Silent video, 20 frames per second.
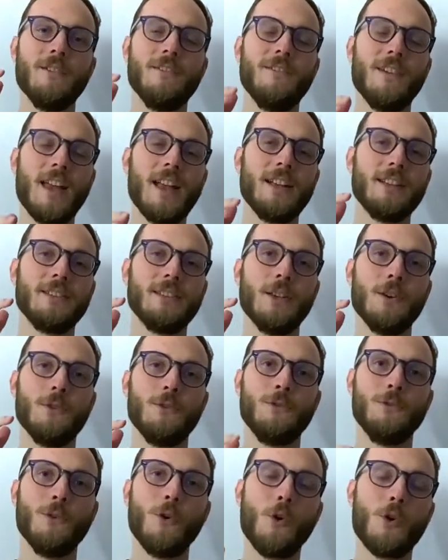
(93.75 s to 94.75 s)
Thanks
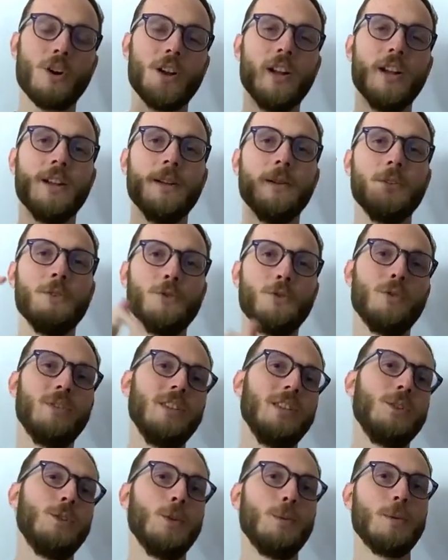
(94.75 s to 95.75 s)
for
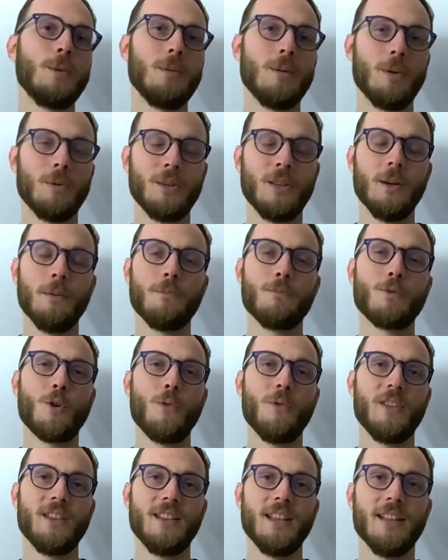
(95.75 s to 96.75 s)
choosing to promote
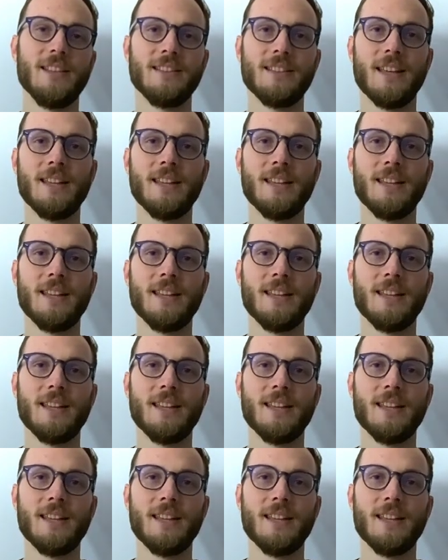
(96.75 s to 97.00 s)
ProfitLens,